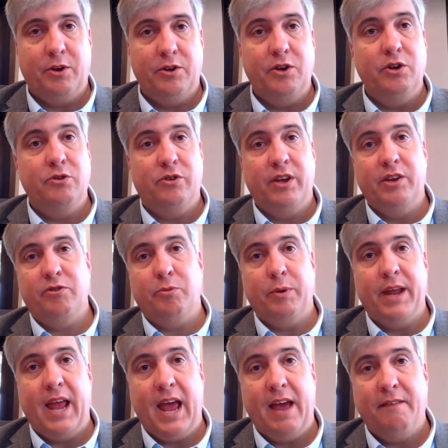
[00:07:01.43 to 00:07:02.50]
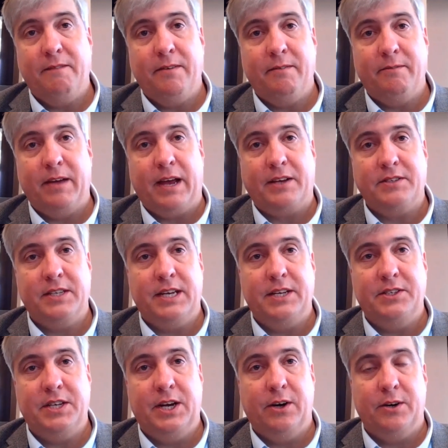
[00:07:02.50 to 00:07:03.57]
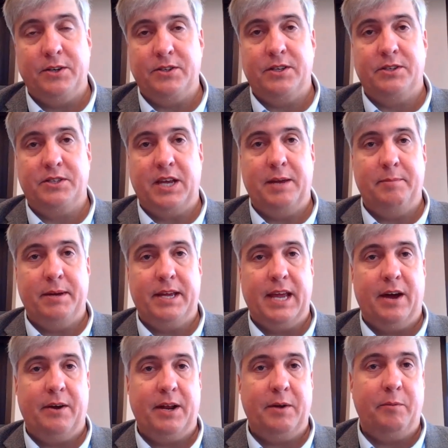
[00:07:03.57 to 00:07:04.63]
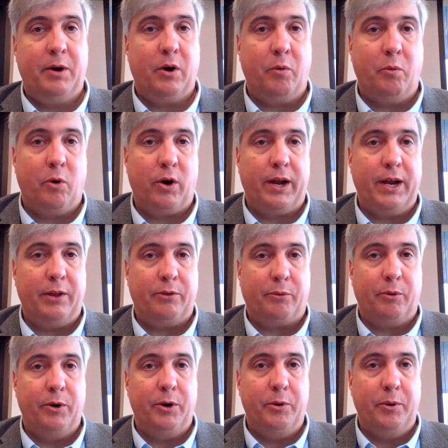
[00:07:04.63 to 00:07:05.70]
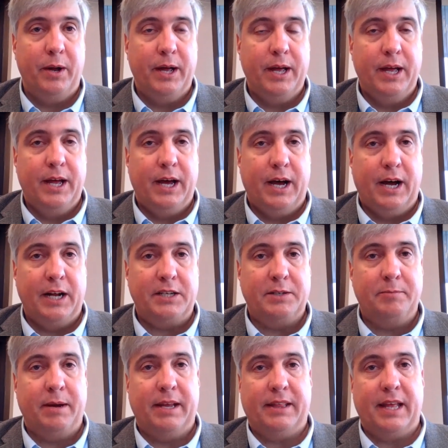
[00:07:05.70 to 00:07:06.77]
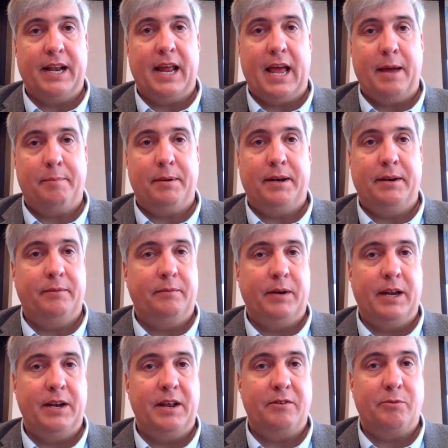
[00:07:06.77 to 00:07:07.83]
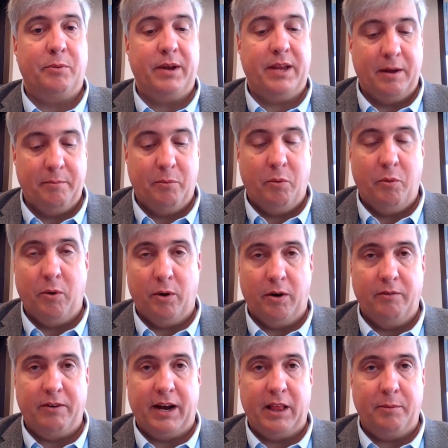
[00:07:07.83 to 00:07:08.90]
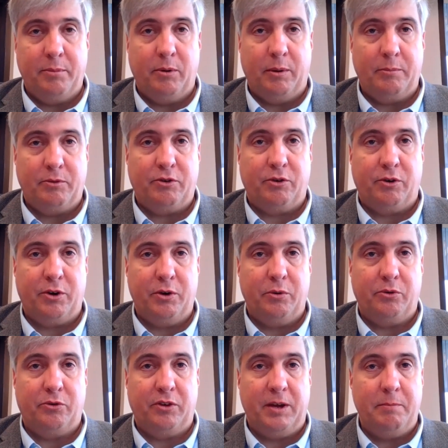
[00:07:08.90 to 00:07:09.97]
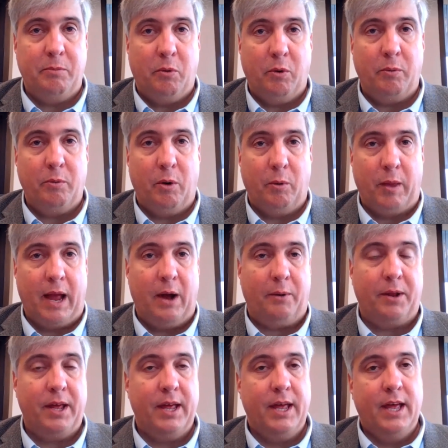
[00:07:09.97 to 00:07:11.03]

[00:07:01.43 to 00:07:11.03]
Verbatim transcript: the good news is we have vaccines here in Escambia County, and we are working through to make that happen. And as we get more available, I'm sure you'll see more roll out.